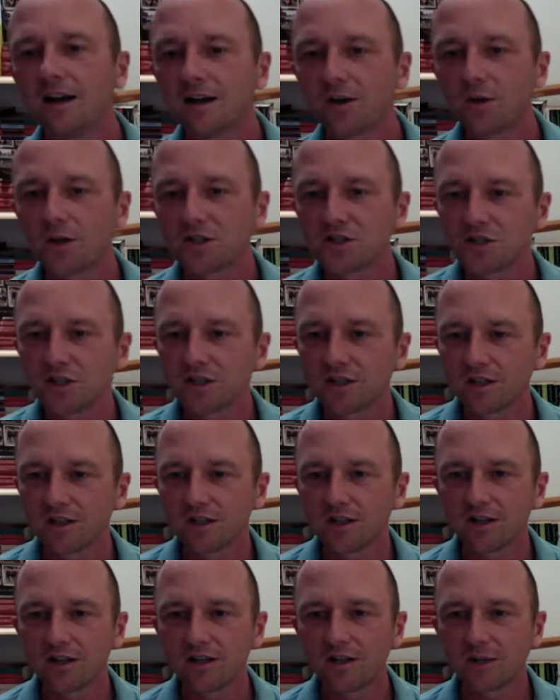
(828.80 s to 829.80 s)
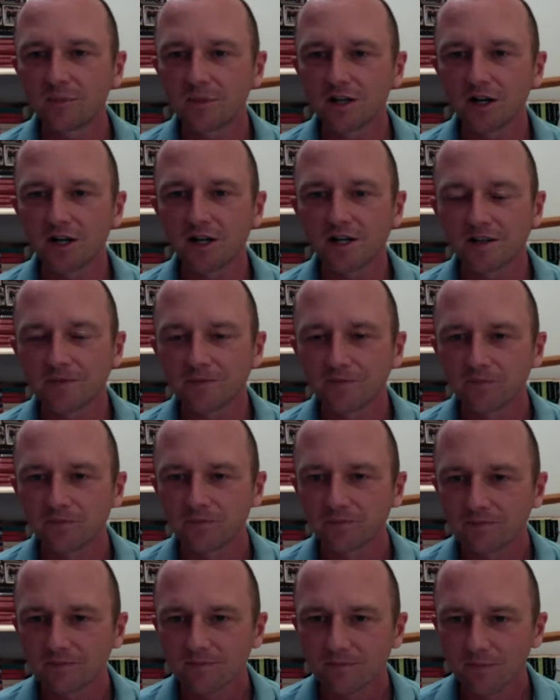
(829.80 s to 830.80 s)
Question number 9.
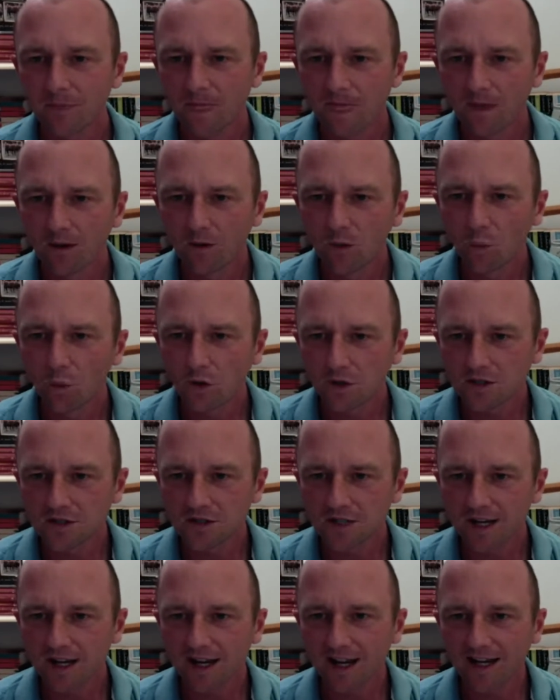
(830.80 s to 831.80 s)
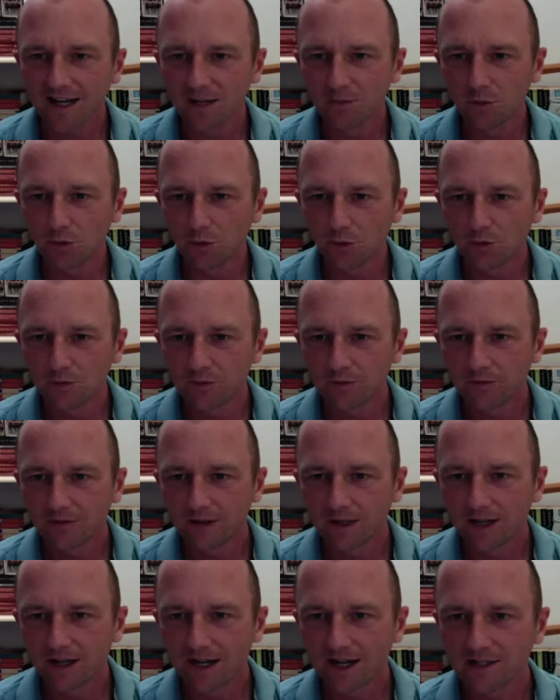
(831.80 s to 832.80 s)
What animal
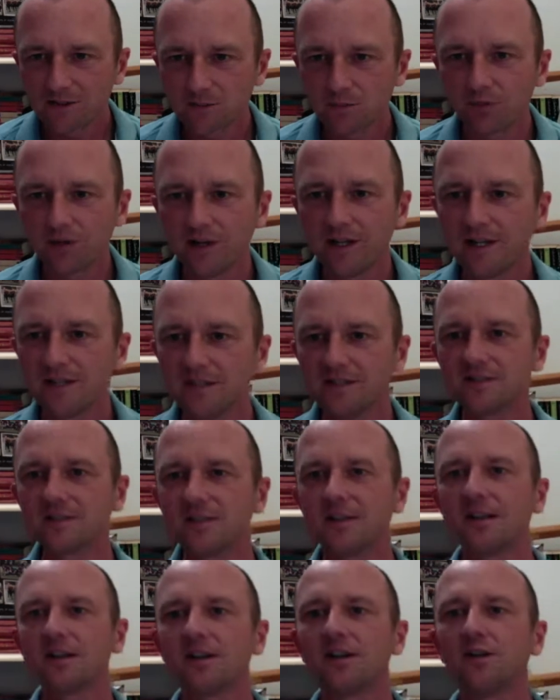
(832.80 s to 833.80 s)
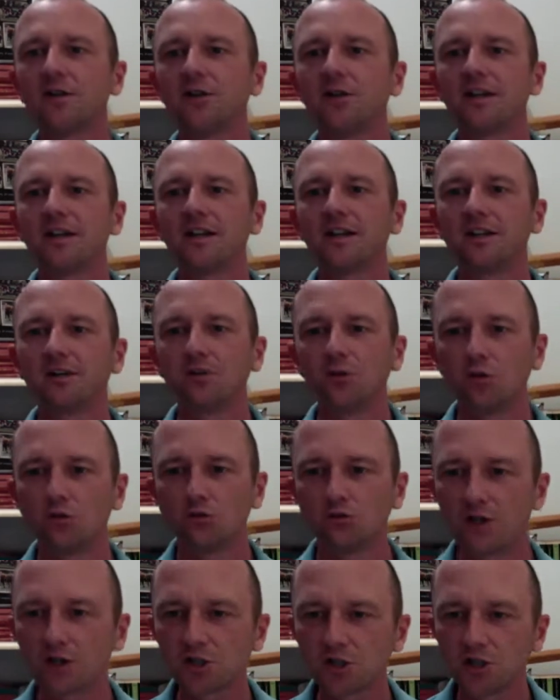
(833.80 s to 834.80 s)
has breeds including
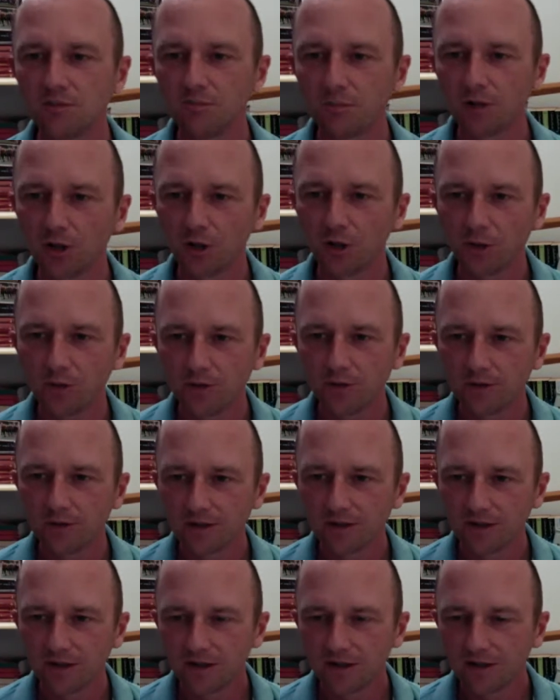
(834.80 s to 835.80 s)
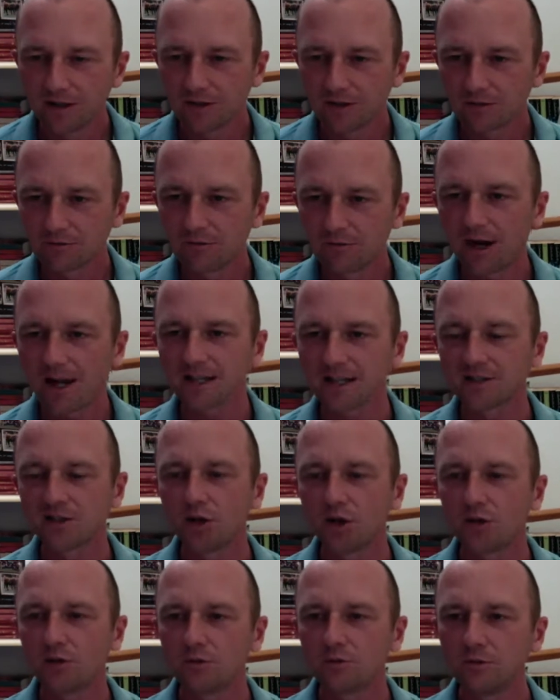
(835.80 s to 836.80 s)
Russian blue,
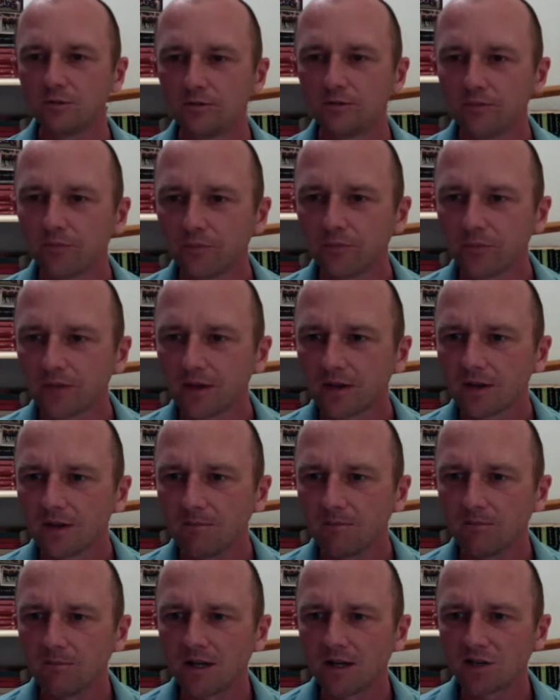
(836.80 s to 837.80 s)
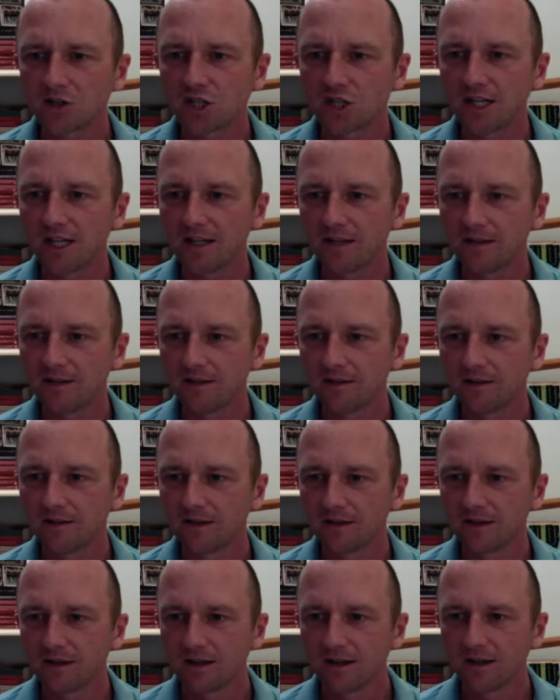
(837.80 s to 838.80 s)
ragdoll, munchkin,
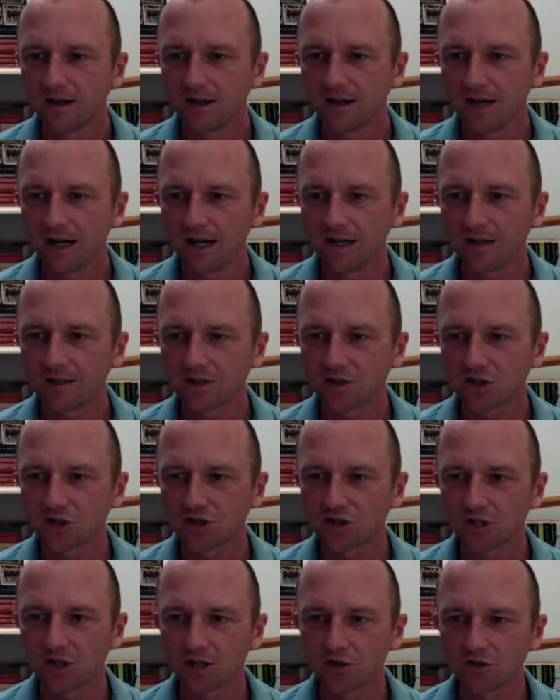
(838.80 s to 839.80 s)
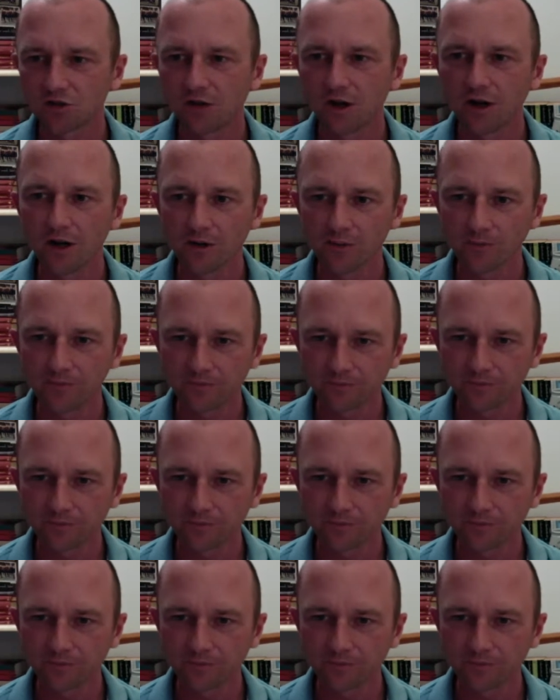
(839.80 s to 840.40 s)
and chartreux?